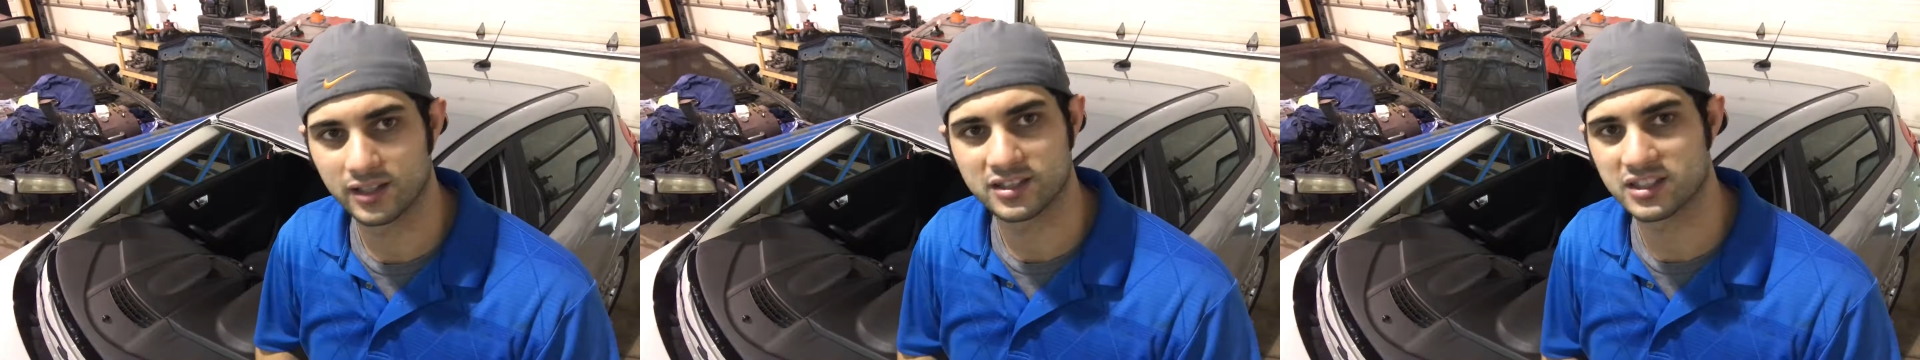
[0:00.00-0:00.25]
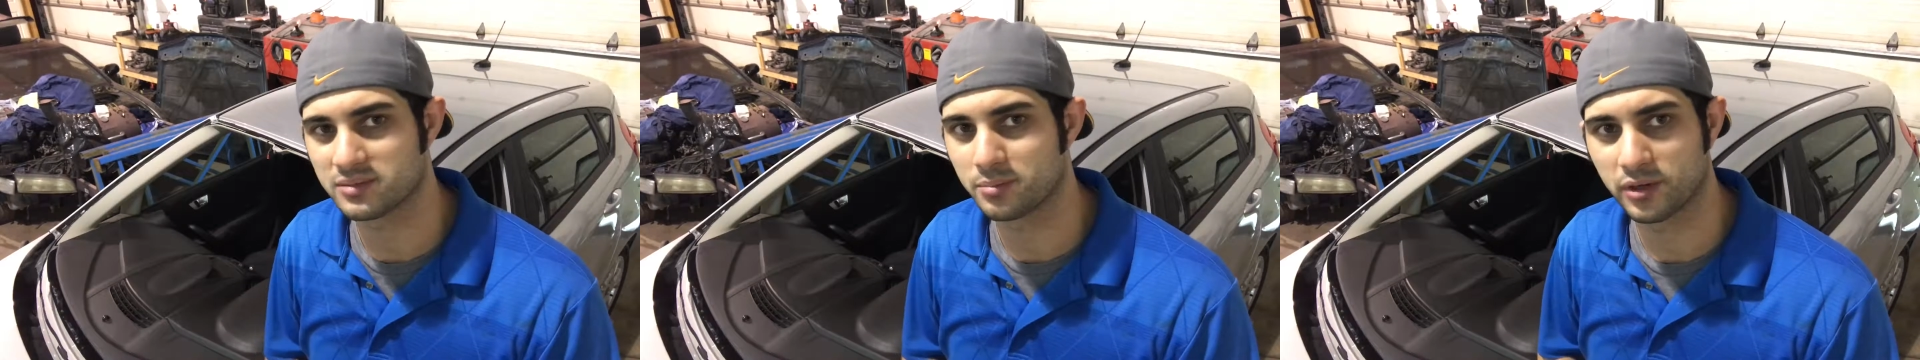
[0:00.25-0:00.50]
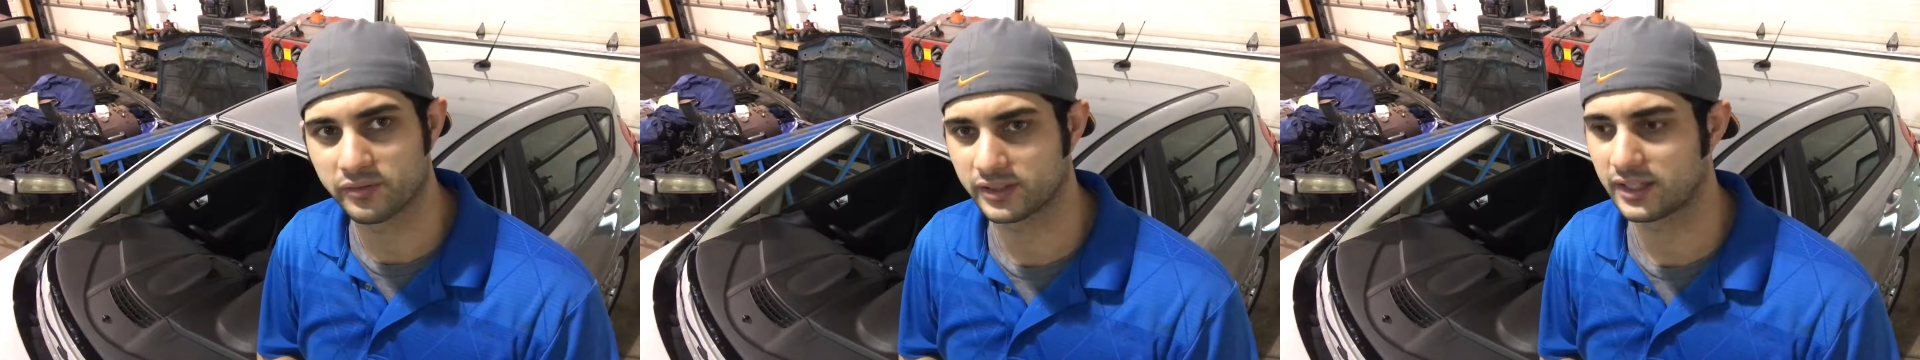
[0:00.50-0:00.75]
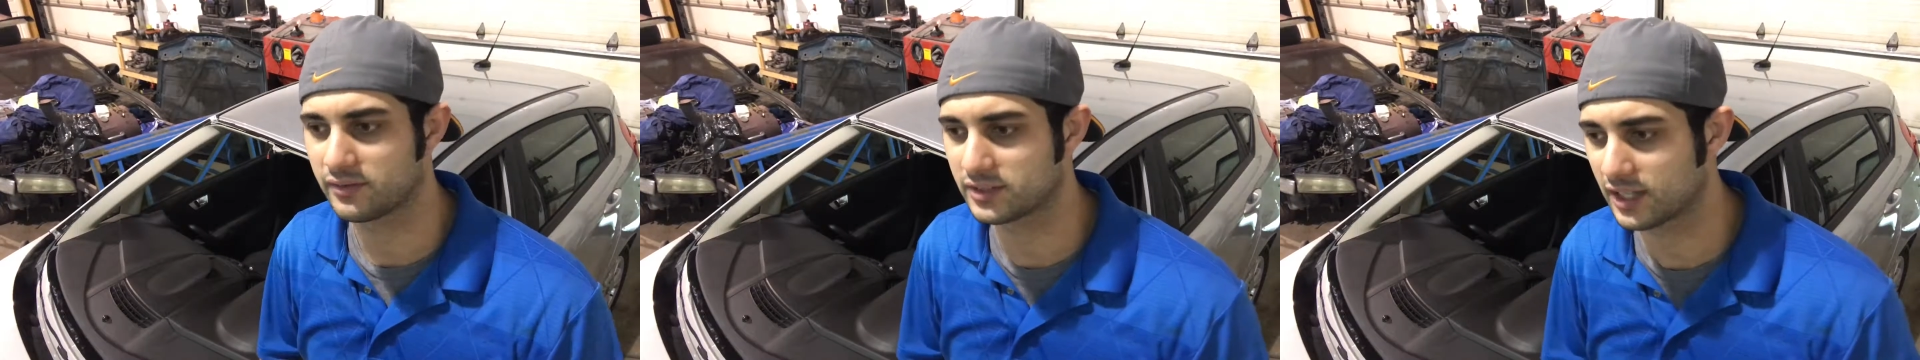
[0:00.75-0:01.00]
it's just
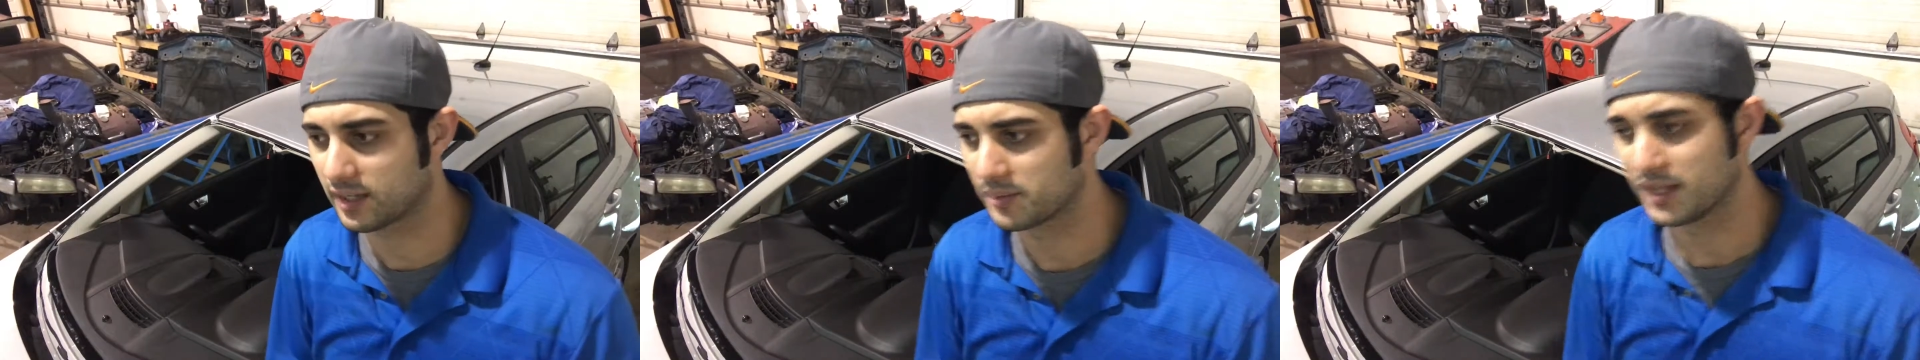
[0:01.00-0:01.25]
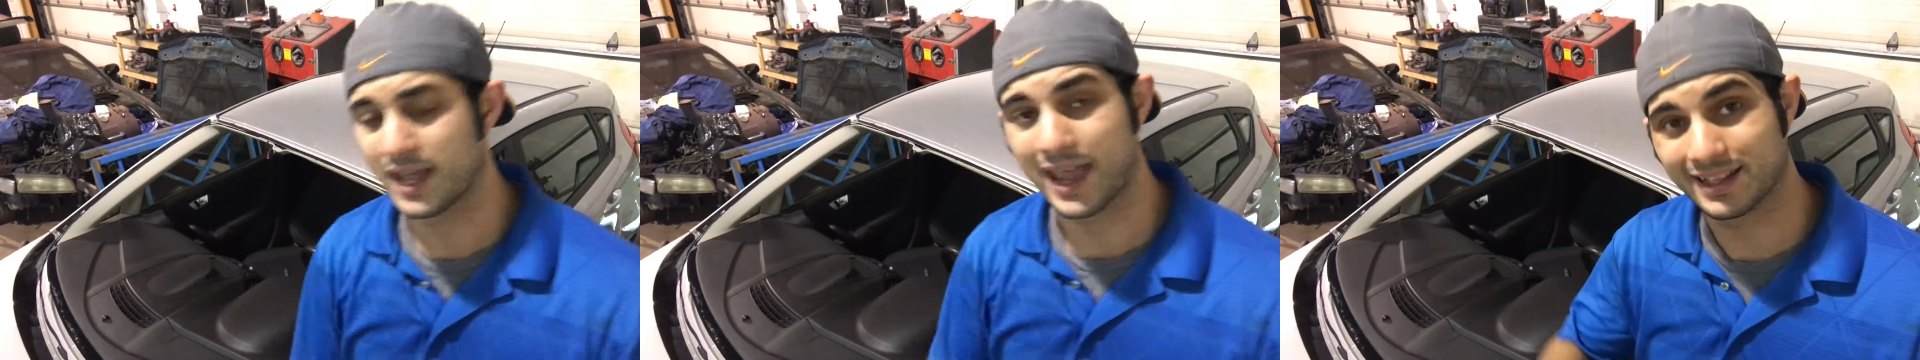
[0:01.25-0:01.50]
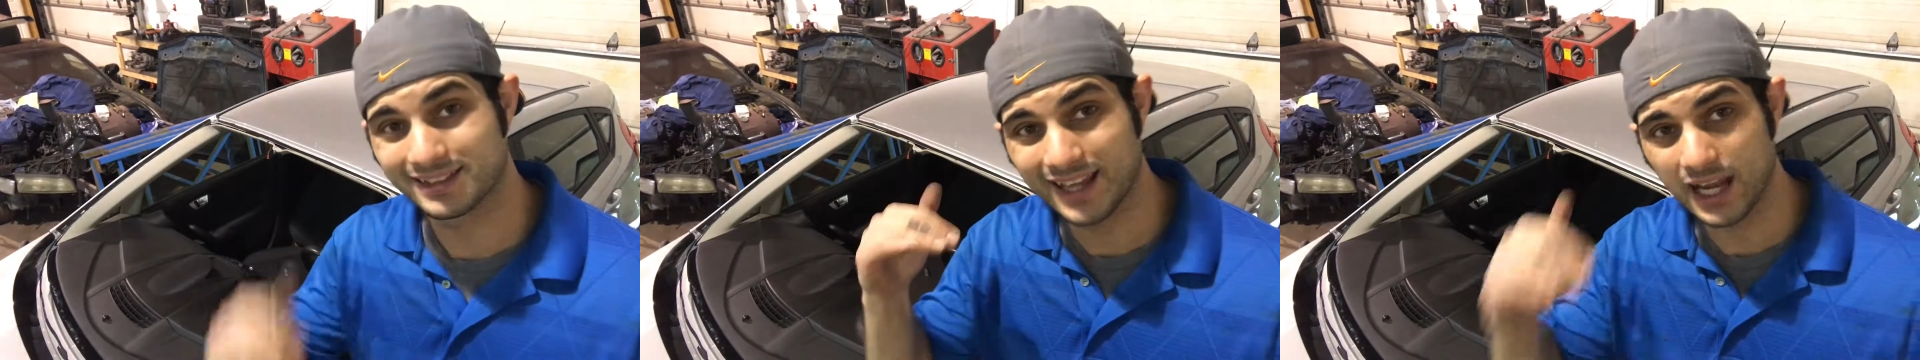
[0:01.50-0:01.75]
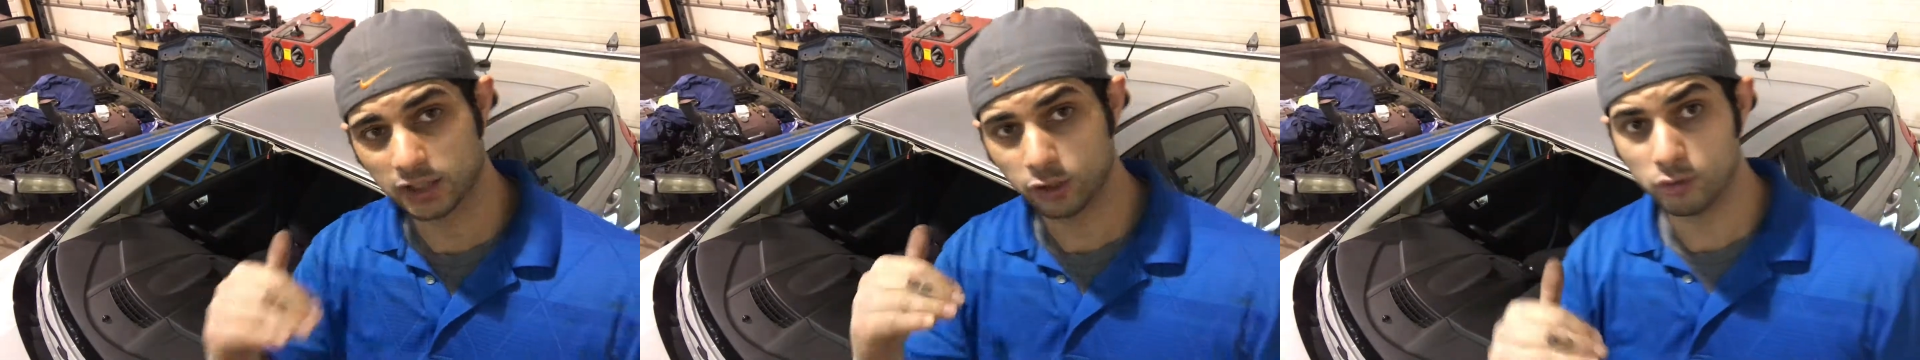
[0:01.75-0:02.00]
perfect every time. And
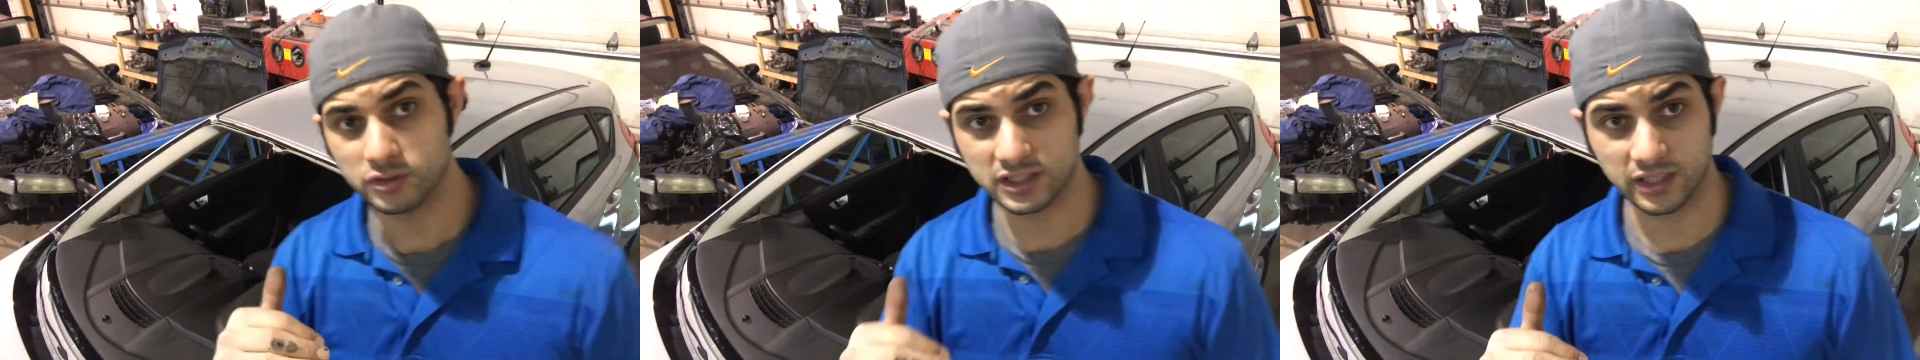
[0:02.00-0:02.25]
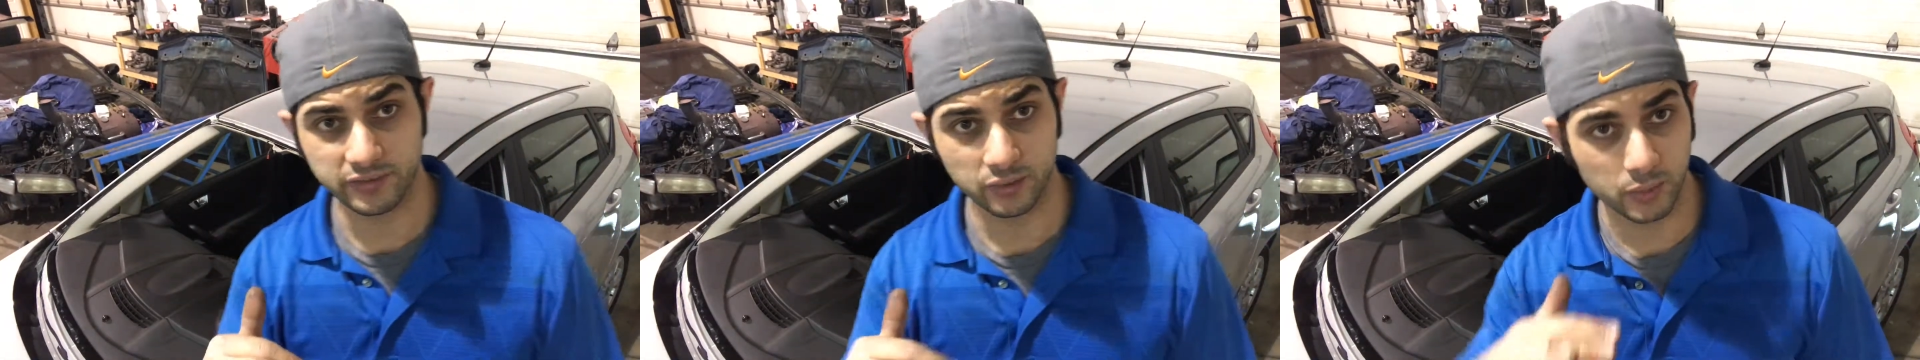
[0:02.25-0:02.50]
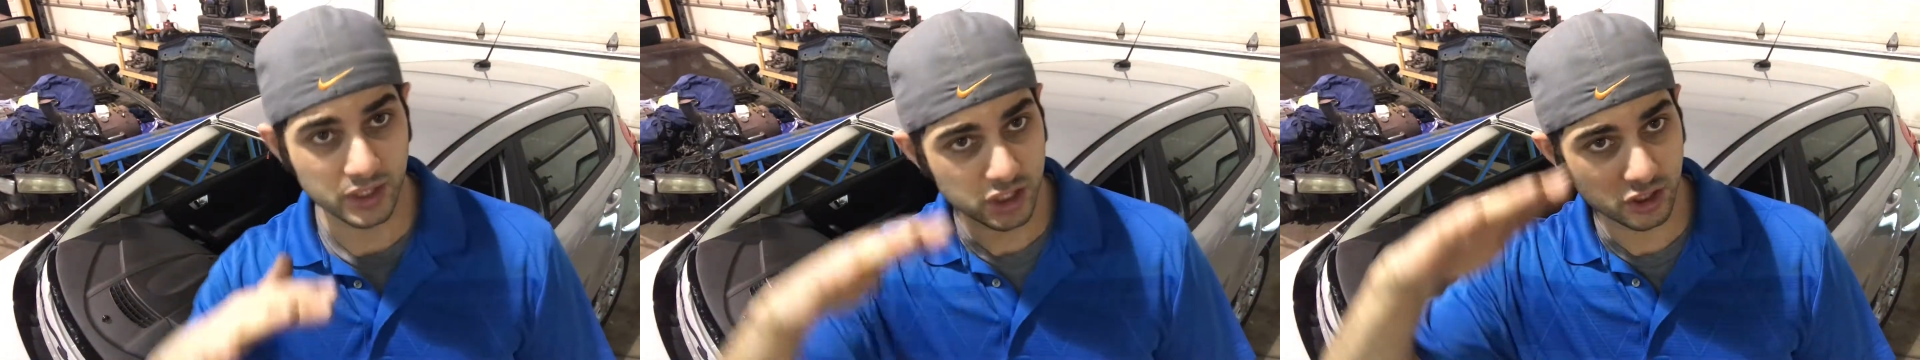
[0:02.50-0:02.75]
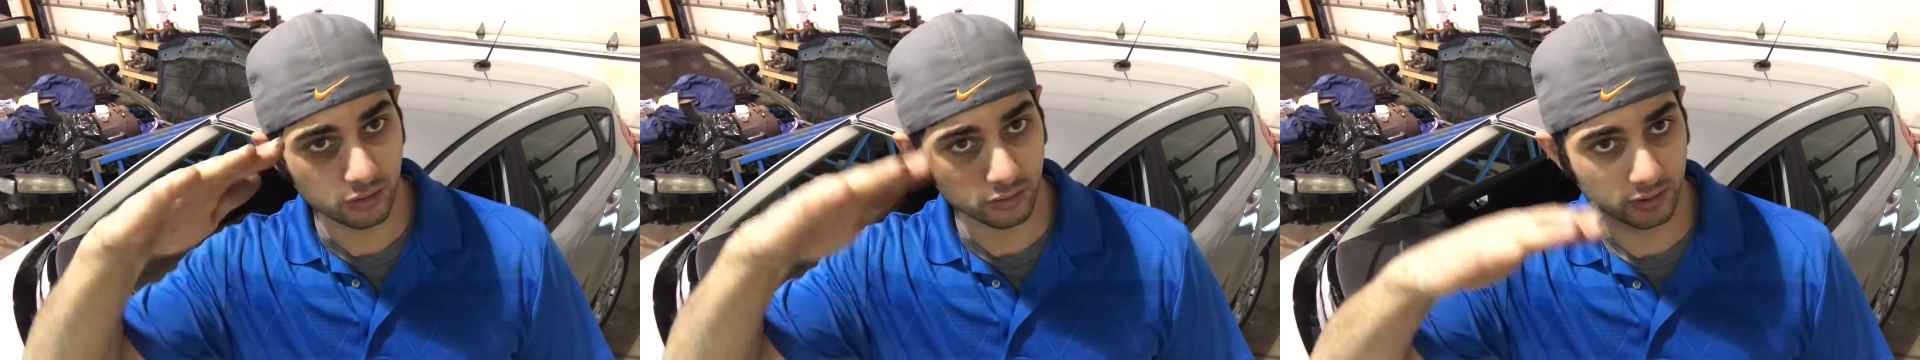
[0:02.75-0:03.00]
take notes of the
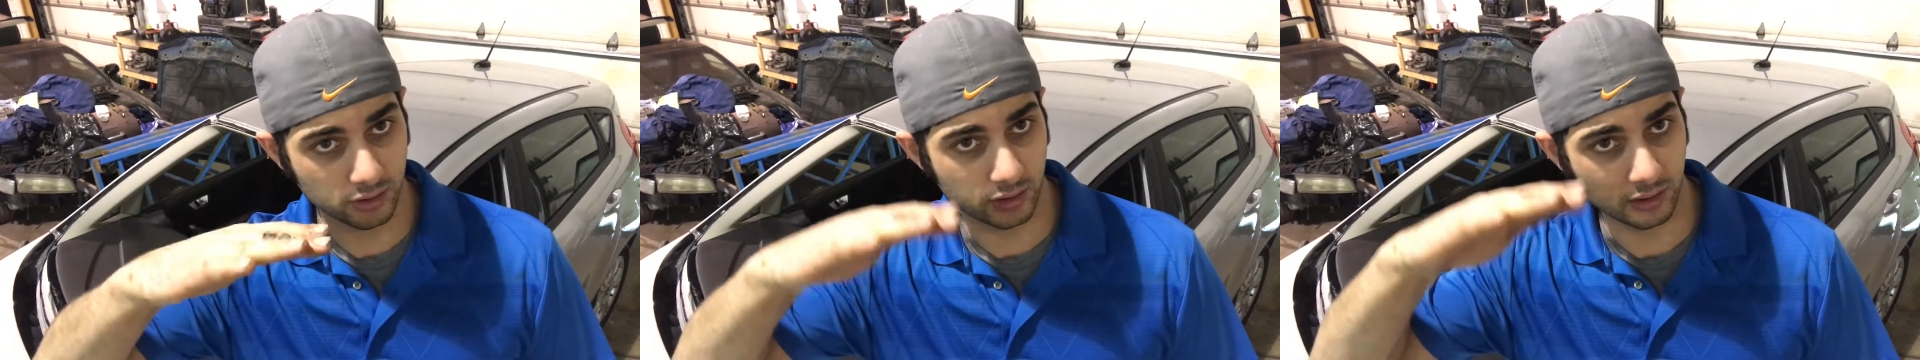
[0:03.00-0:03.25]
windshield